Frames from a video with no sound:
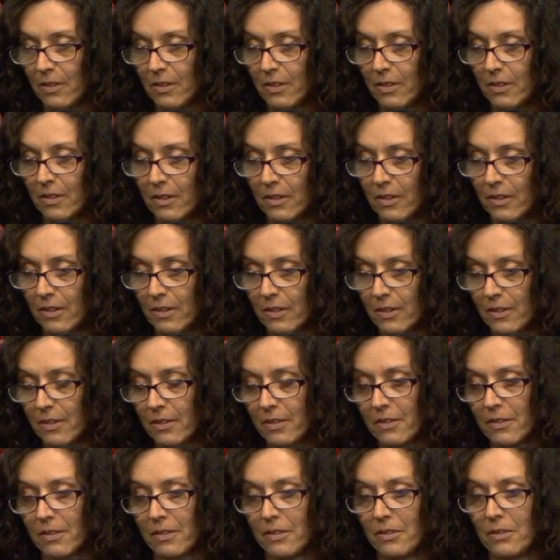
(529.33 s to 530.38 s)

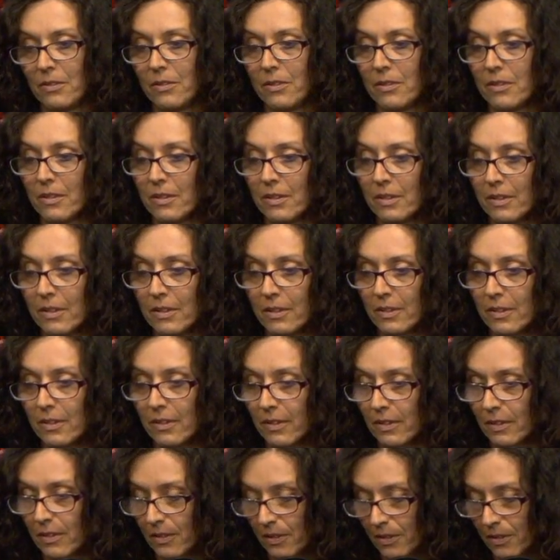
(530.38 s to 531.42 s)

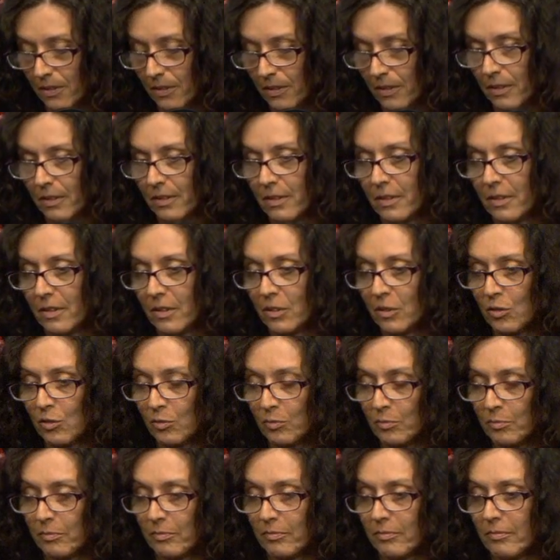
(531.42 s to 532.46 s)

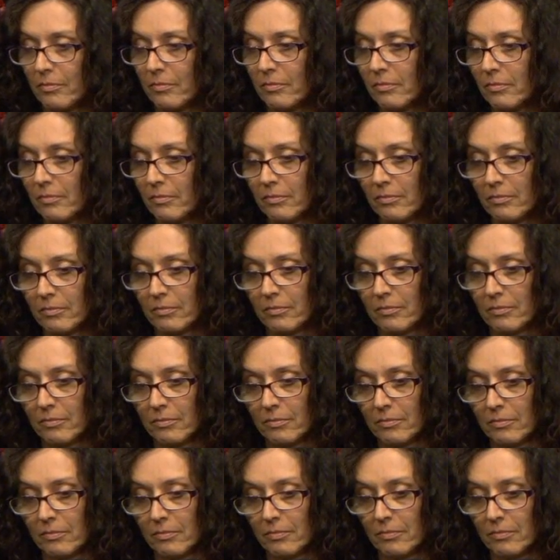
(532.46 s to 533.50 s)

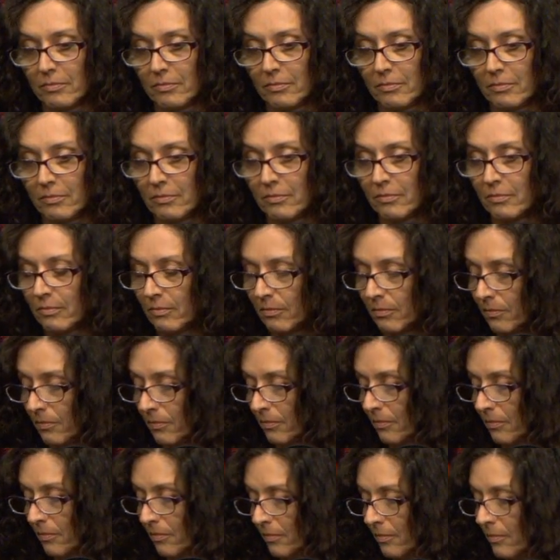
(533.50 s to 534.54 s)

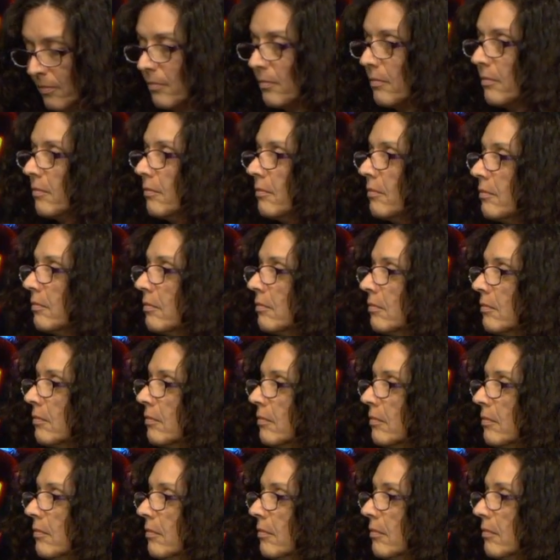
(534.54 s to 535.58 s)

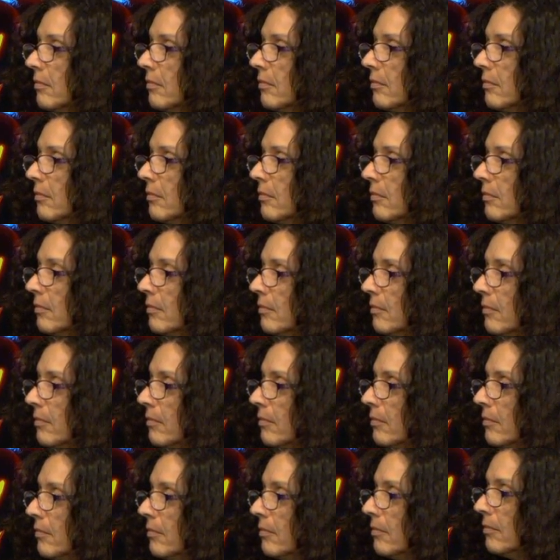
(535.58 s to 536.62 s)

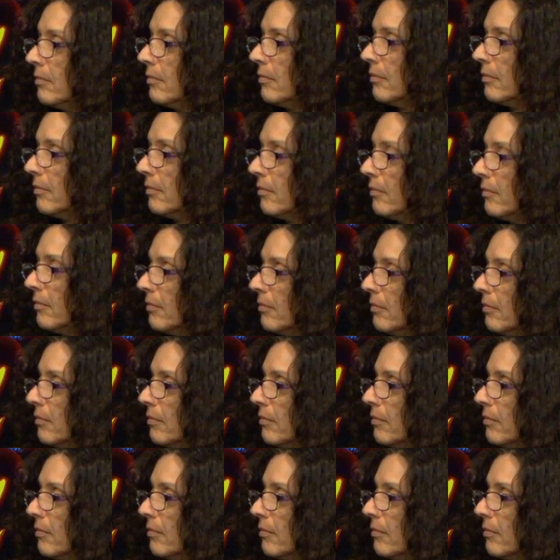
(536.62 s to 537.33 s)
[no speech]